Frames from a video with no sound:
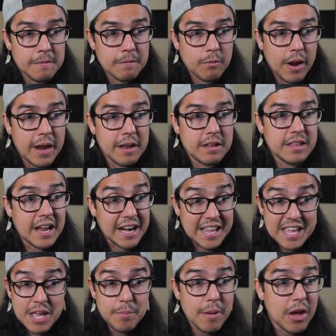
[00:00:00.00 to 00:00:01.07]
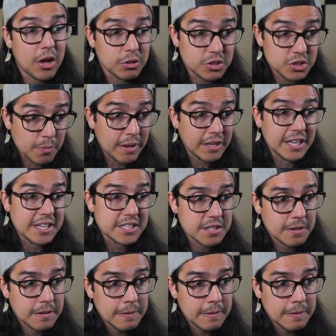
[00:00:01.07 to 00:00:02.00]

right? That I emailed to my list